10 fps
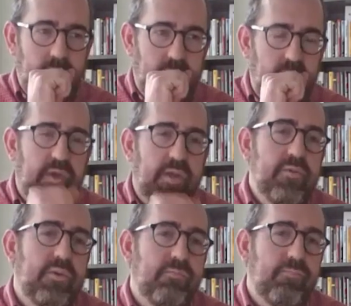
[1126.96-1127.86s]
and
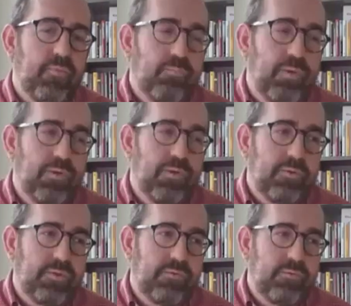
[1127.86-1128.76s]
you could
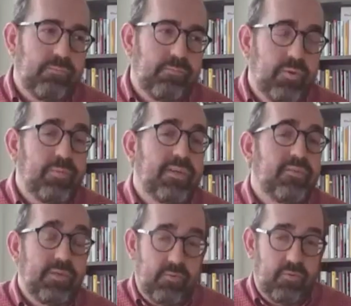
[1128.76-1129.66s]
build. You could
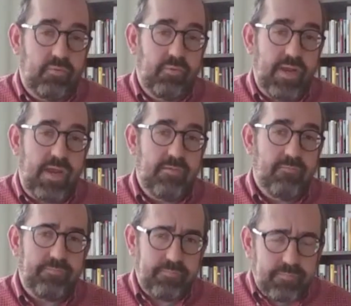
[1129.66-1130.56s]
potentially create
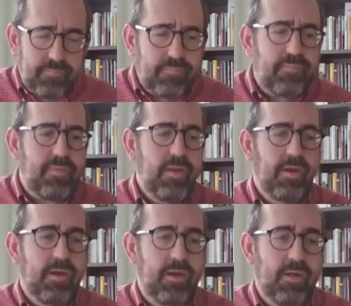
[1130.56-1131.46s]

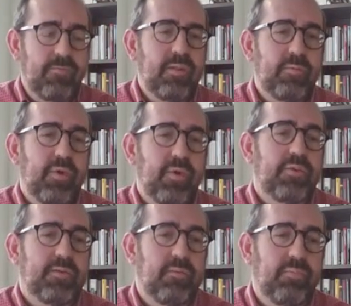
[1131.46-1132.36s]
a development
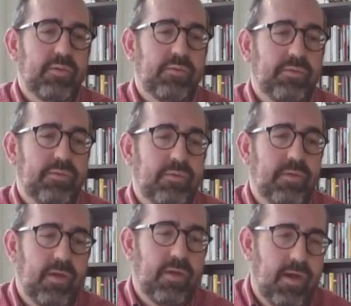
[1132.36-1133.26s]
project to build
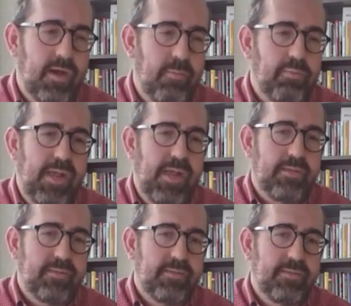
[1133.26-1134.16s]
a
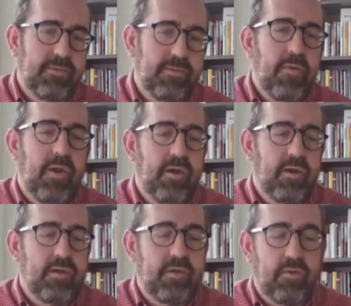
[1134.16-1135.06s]
plant,
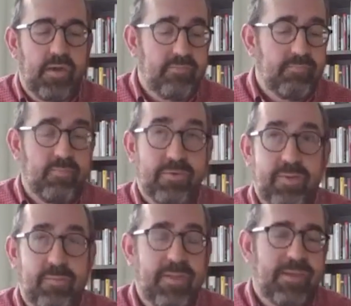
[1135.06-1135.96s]
uh, you know, especially
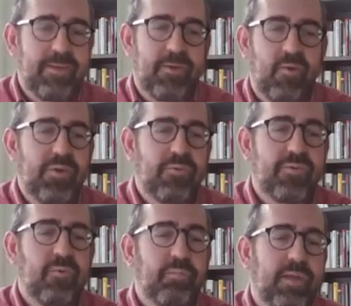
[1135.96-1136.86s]
something like you know a wind or
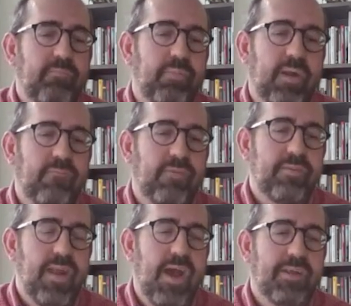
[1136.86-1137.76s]
solar plant. But if
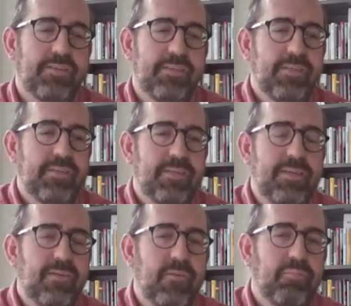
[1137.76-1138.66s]
it's not
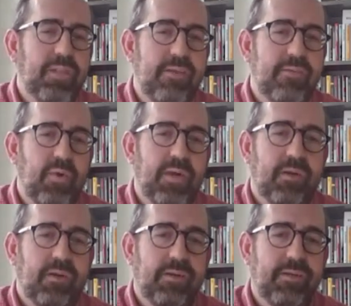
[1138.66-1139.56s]
near the place
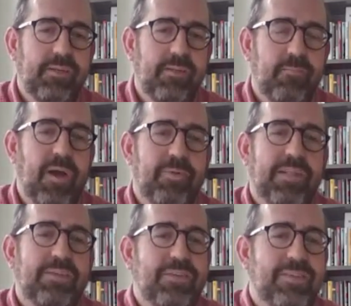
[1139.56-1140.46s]
where the
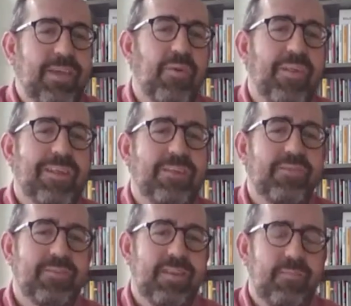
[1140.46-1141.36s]
population center where the
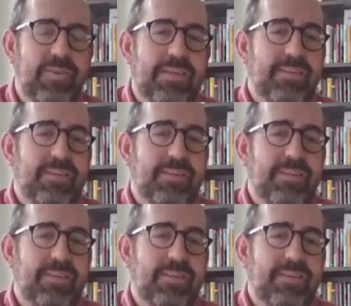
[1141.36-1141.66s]
electricity is going to be